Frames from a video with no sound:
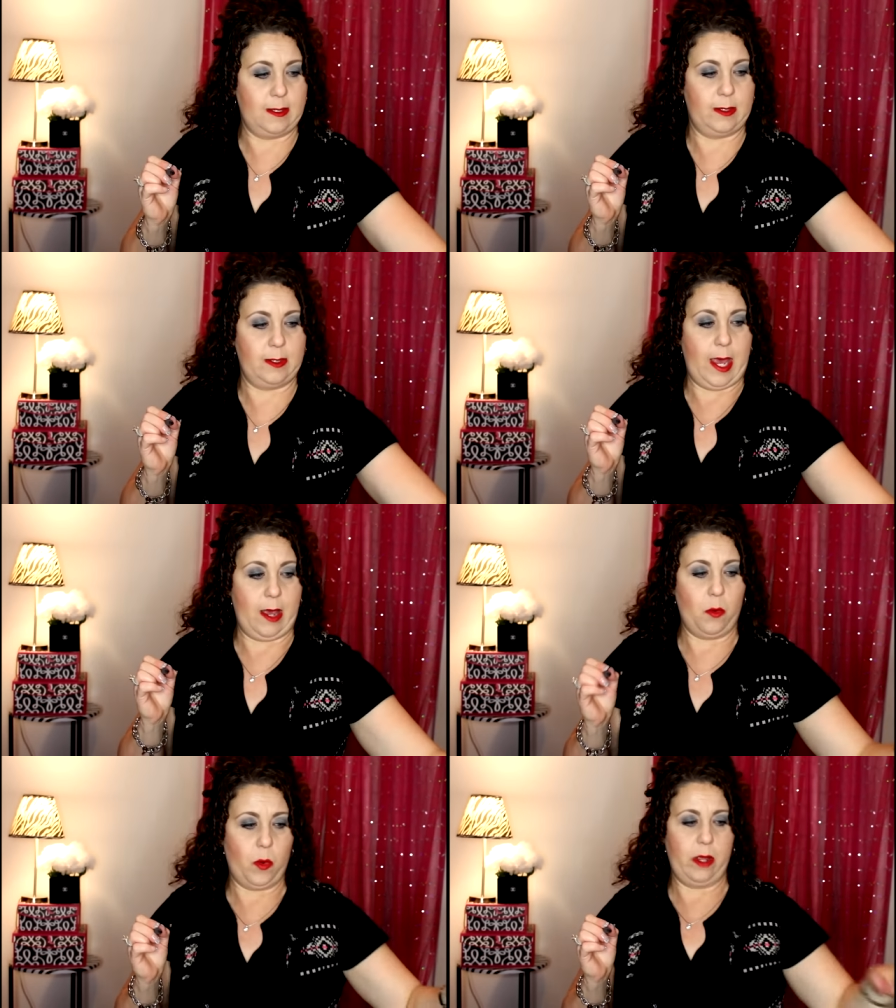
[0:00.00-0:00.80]

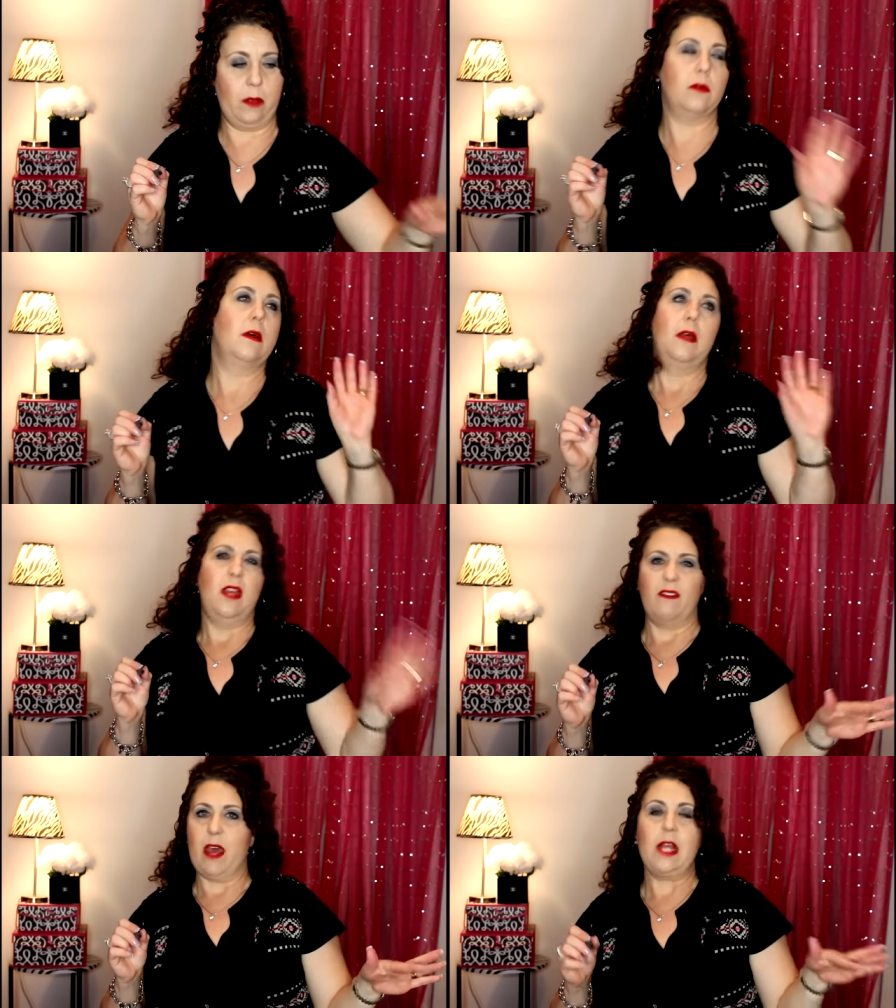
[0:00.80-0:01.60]
that oil.
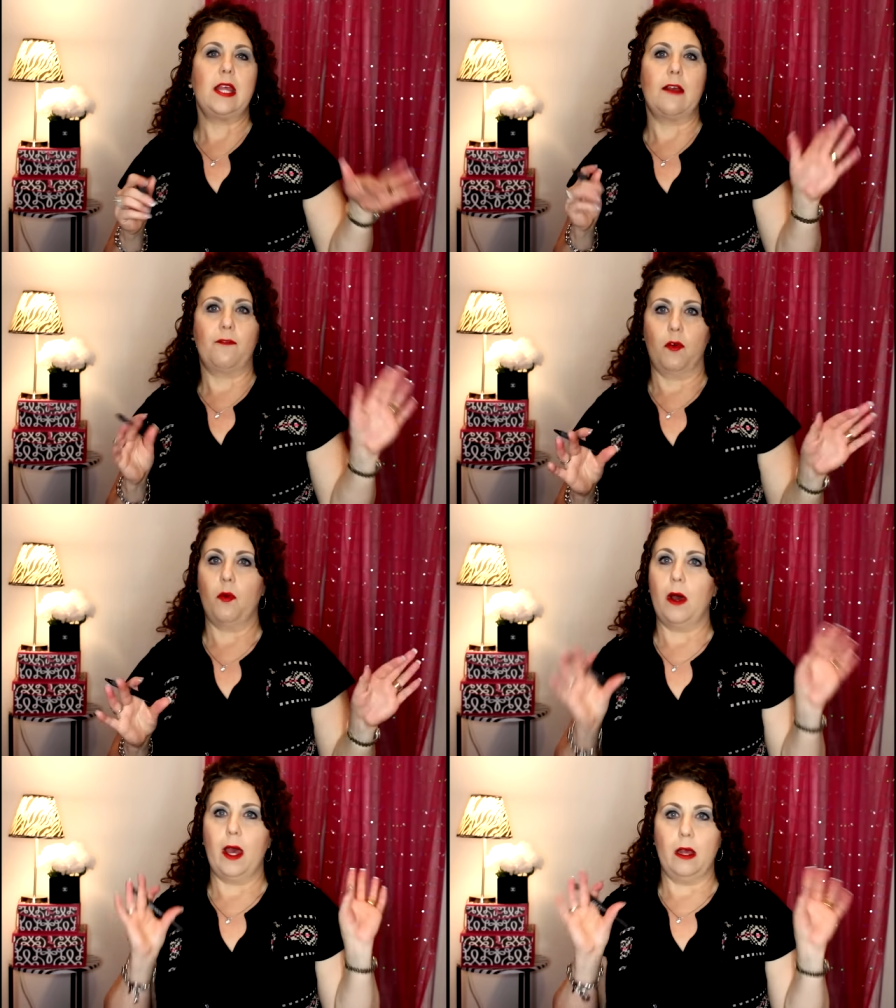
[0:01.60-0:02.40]
I've had that for a
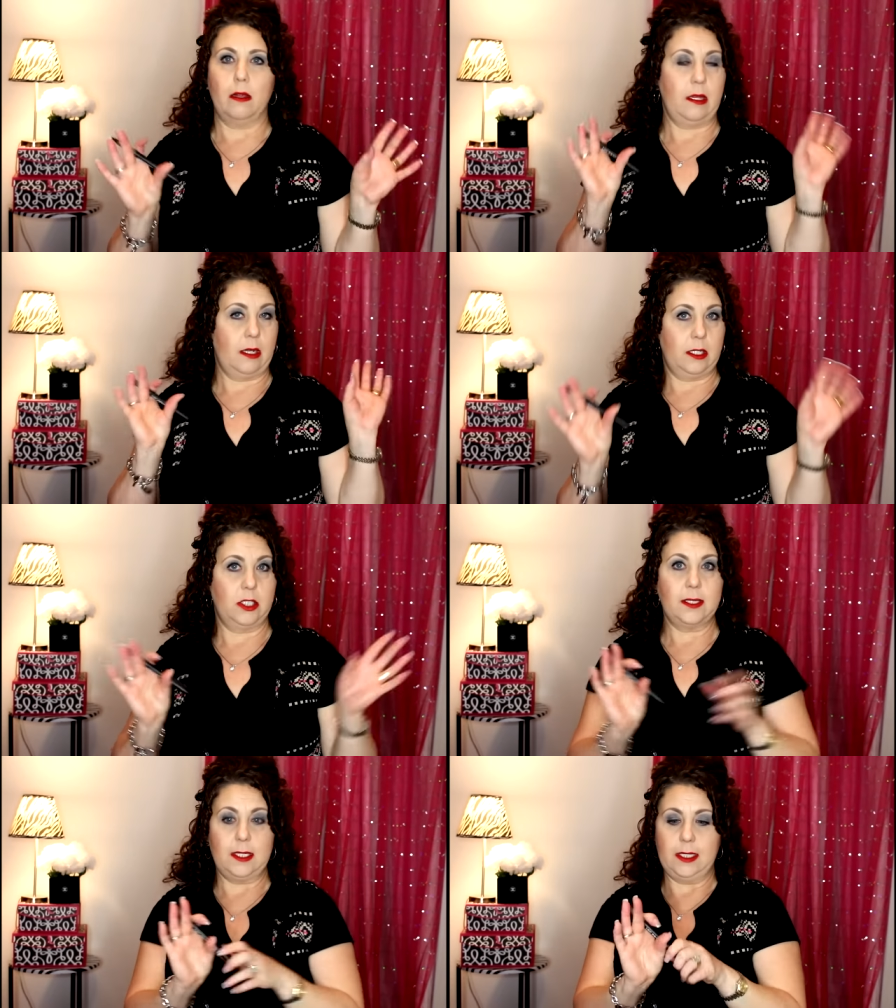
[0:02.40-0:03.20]
while and I
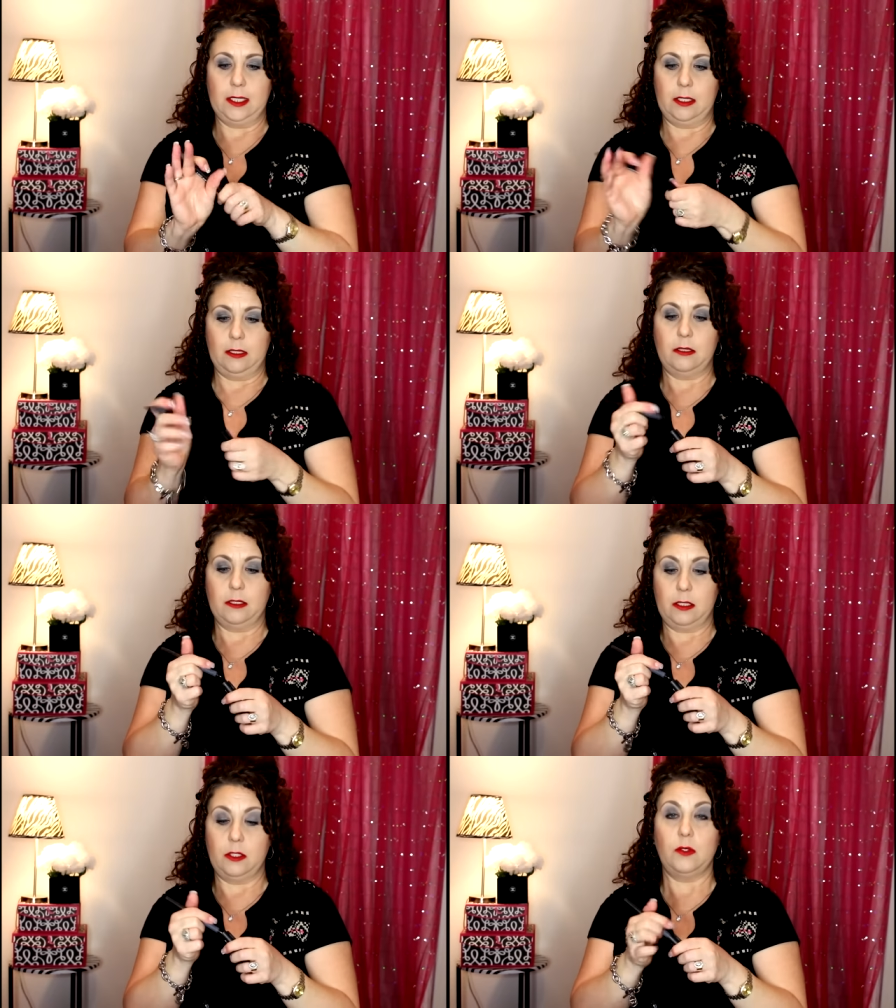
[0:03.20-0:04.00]
just need to,
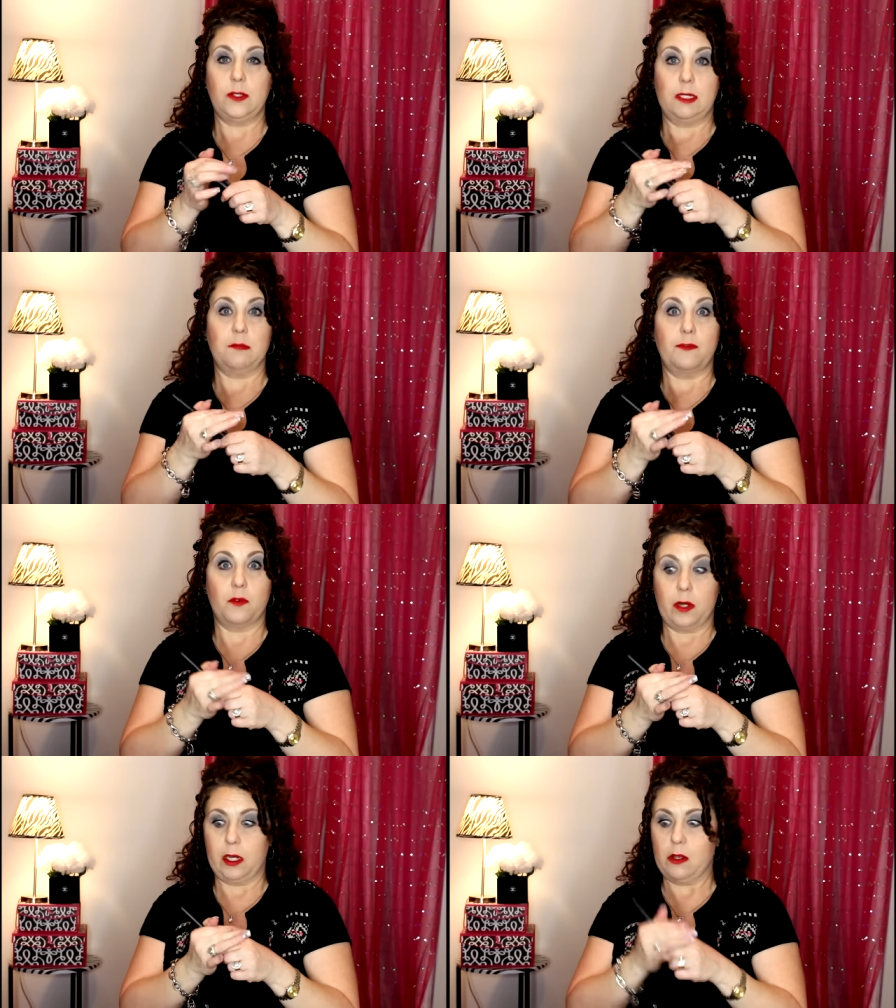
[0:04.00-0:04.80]
to use it
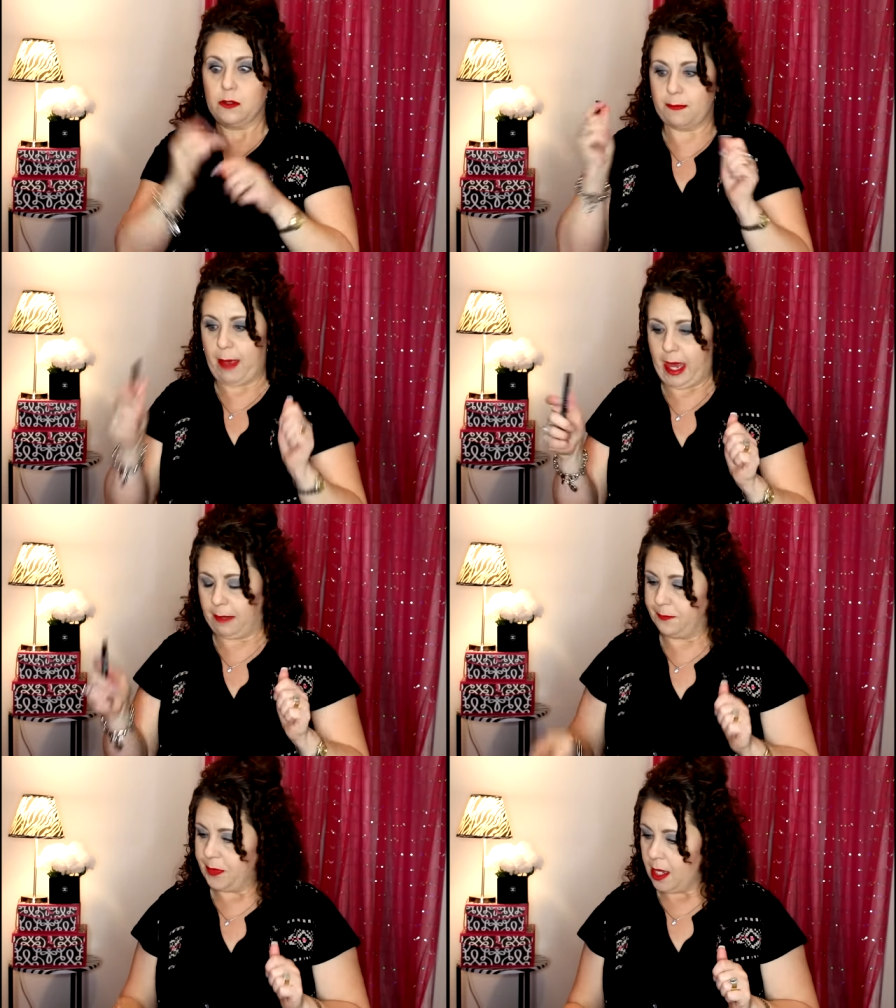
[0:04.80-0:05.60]
before it goes bad.